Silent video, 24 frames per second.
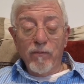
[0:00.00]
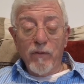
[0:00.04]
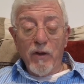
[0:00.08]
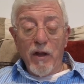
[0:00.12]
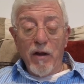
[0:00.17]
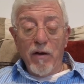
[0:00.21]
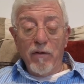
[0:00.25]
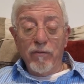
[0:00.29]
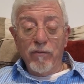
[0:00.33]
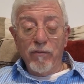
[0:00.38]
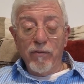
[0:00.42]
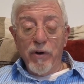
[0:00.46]

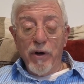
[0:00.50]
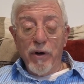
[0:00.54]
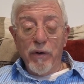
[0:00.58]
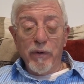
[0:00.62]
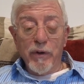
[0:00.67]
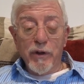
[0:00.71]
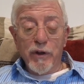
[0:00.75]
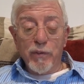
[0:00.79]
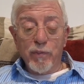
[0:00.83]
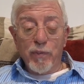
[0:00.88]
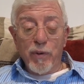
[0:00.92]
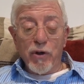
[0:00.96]
have
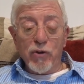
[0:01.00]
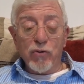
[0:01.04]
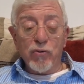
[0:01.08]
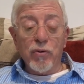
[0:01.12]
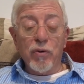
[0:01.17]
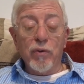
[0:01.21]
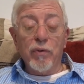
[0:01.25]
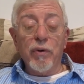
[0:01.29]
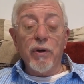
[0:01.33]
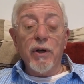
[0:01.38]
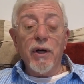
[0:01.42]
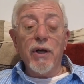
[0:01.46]
very
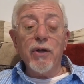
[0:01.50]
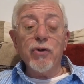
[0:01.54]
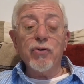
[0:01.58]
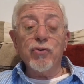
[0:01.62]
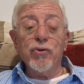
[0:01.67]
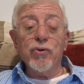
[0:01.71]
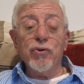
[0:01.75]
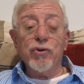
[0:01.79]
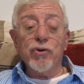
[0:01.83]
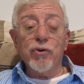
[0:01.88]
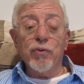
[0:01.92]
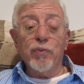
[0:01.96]
special
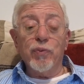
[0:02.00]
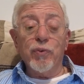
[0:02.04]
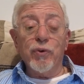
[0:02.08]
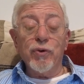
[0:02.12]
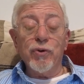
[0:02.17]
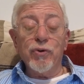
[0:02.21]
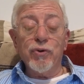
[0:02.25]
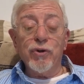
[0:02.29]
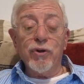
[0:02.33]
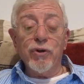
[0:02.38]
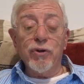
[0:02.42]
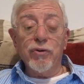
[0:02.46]
relationship
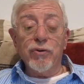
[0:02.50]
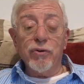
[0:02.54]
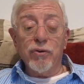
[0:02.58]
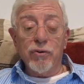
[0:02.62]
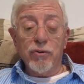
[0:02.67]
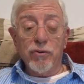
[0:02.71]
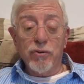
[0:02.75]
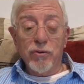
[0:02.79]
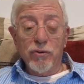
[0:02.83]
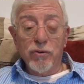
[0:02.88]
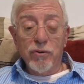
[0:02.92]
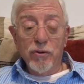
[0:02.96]
with
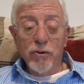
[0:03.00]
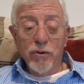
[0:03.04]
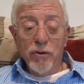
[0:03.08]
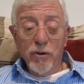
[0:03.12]
Jesus,